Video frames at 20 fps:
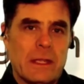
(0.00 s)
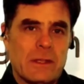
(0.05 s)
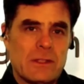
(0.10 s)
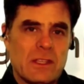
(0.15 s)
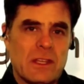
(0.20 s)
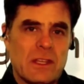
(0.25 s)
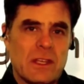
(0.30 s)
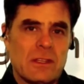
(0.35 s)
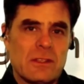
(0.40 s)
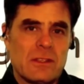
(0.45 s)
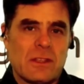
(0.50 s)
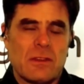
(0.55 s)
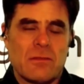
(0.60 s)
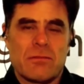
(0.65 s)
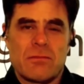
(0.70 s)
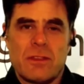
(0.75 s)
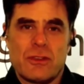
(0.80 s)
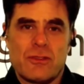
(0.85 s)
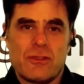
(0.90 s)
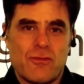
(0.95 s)
incidents, the
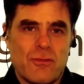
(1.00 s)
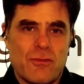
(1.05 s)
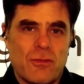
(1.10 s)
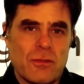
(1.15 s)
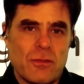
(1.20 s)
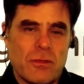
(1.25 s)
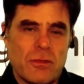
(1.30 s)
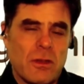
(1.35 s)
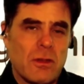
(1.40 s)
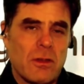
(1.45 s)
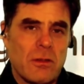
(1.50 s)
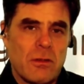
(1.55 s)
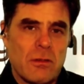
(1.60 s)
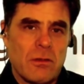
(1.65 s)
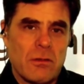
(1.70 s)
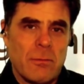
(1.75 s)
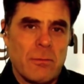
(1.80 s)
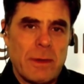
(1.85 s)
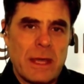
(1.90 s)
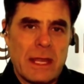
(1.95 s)

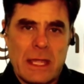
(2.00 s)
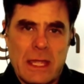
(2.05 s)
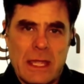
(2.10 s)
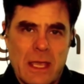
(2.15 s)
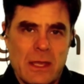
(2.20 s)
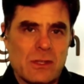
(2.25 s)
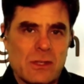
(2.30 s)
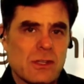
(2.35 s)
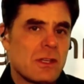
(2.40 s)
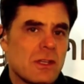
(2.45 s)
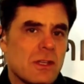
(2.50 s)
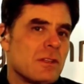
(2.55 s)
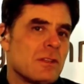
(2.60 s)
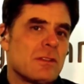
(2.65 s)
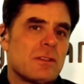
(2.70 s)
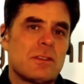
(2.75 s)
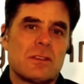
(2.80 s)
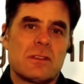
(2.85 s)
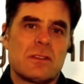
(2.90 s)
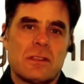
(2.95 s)

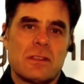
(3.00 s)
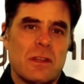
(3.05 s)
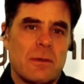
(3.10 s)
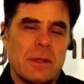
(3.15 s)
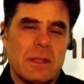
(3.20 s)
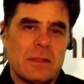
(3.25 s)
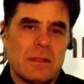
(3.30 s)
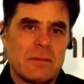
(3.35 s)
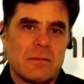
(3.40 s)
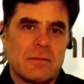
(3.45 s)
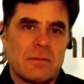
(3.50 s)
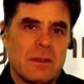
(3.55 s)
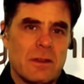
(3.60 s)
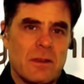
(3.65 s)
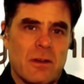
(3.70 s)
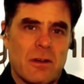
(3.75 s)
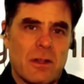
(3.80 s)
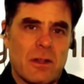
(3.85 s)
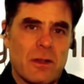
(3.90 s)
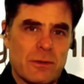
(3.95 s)
medications. I mean, it
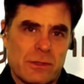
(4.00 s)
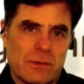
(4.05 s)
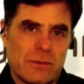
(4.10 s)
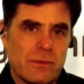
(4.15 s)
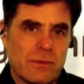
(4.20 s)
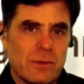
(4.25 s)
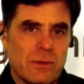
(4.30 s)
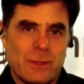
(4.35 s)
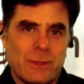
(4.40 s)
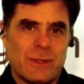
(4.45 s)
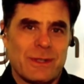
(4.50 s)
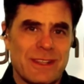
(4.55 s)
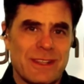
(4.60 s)
all goes through.